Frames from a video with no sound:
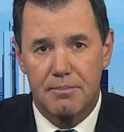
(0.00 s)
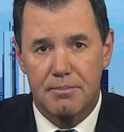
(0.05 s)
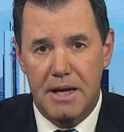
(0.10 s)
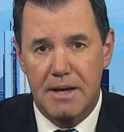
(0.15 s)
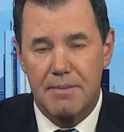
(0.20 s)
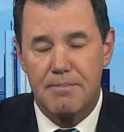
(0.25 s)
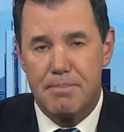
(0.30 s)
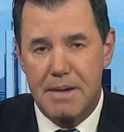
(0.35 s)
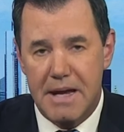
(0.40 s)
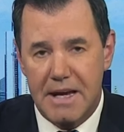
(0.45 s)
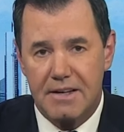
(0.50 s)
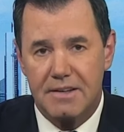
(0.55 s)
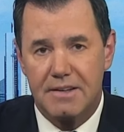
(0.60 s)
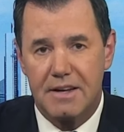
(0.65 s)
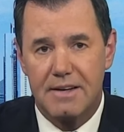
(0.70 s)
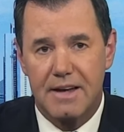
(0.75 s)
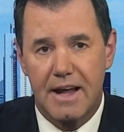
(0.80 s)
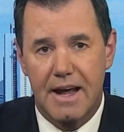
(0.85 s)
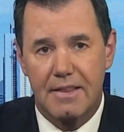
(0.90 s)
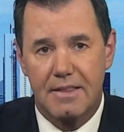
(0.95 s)
being beaten to
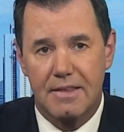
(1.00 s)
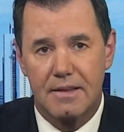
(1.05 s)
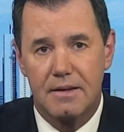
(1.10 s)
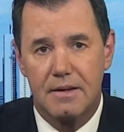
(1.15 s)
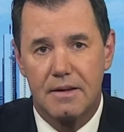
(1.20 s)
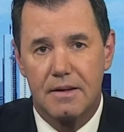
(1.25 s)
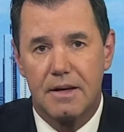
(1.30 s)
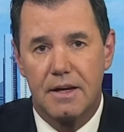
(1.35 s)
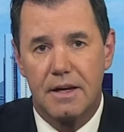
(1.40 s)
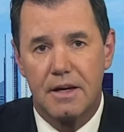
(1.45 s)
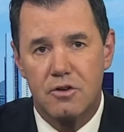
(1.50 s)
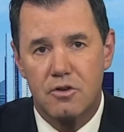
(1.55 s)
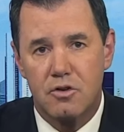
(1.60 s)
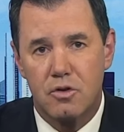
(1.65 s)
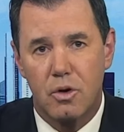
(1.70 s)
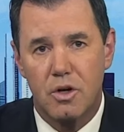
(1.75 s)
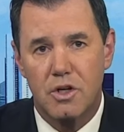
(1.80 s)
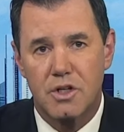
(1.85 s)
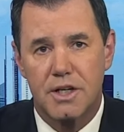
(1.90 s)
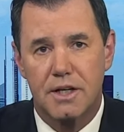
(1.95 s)
death in
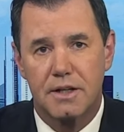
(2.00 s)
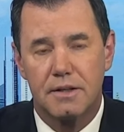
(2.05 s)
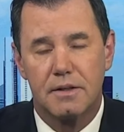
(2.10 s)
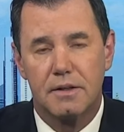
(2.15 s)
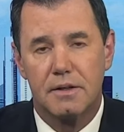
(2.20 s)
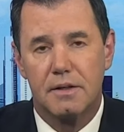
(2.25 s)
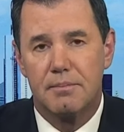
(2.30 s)
Georgia